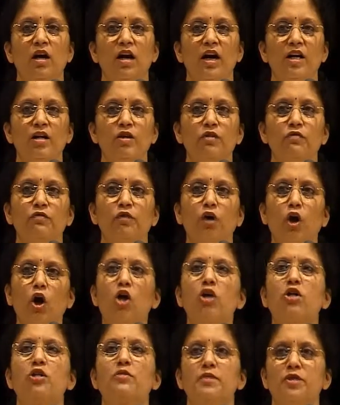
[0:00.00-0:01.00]
and you've
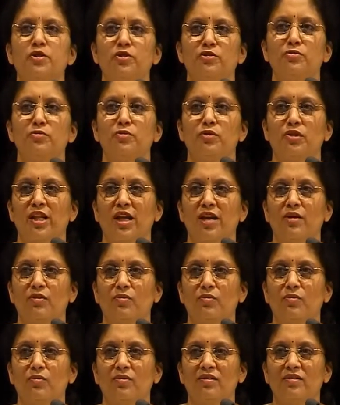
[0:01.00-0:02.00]
got to be true to that
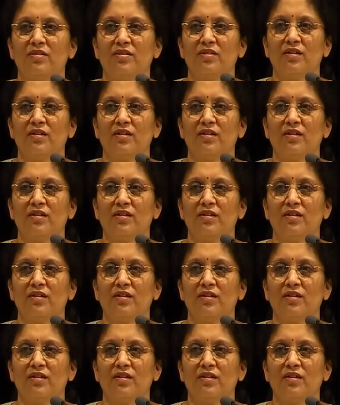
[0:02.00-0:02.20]
goal.